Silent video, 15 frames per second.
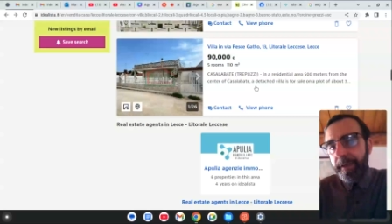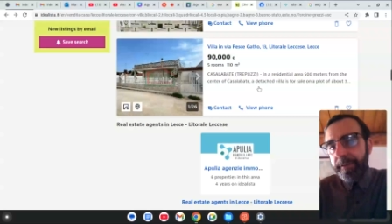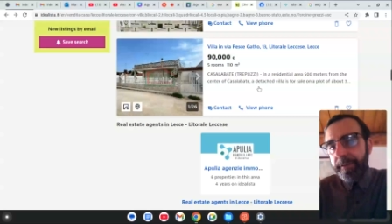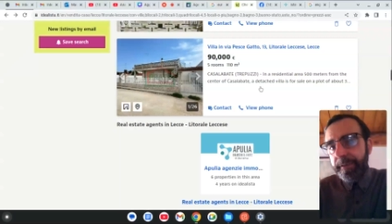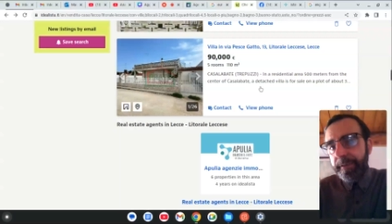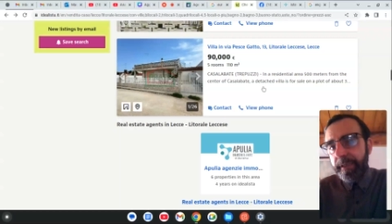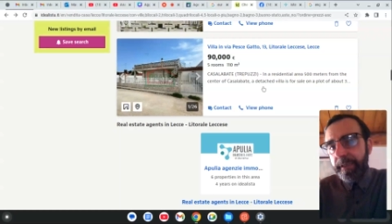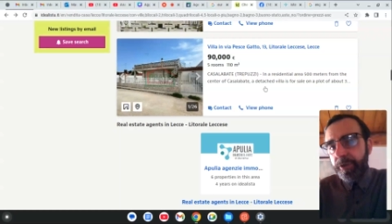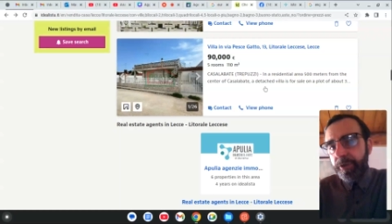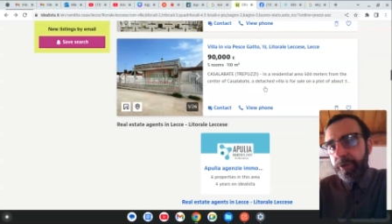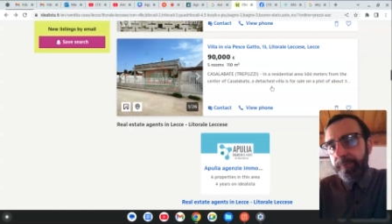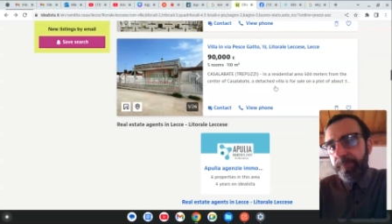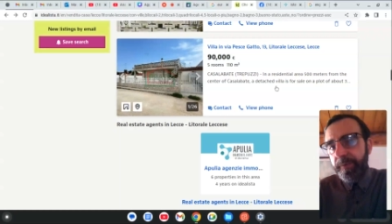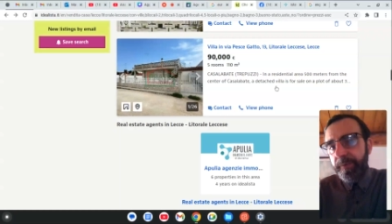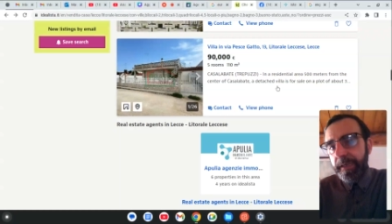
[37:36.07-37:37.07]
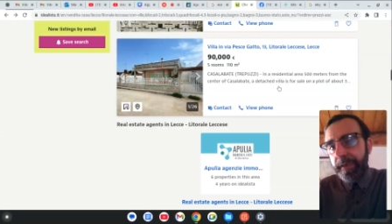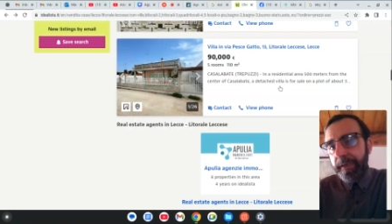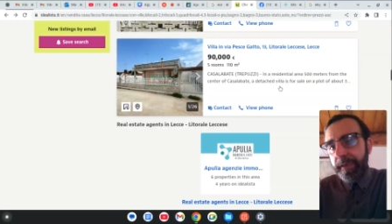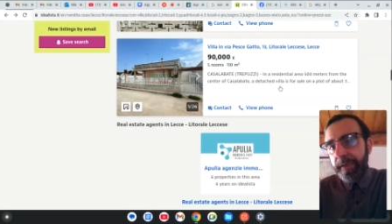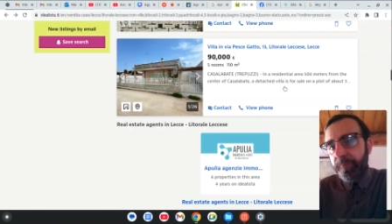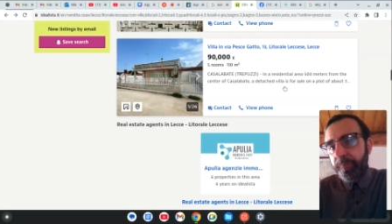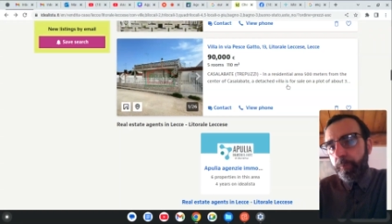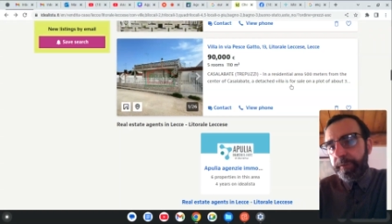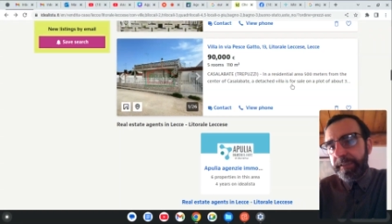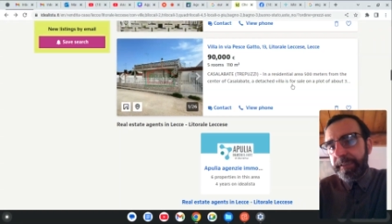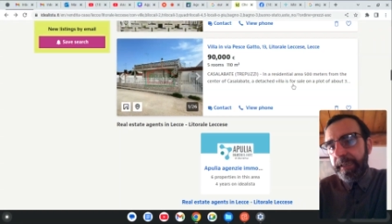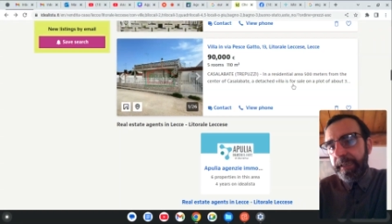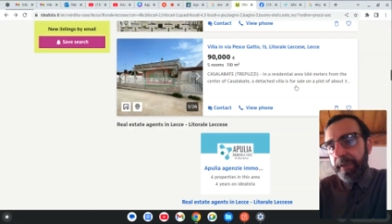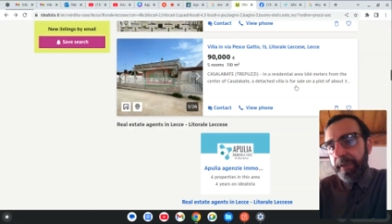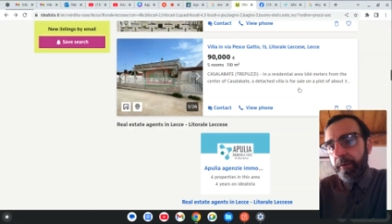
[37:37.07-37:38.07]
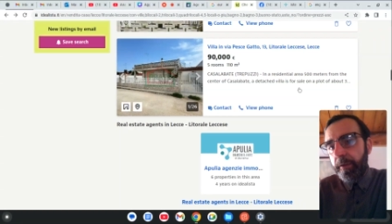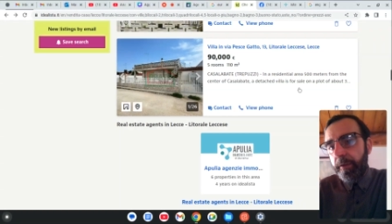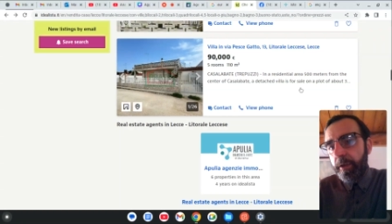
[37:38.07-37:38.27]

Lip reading: a detached village for sale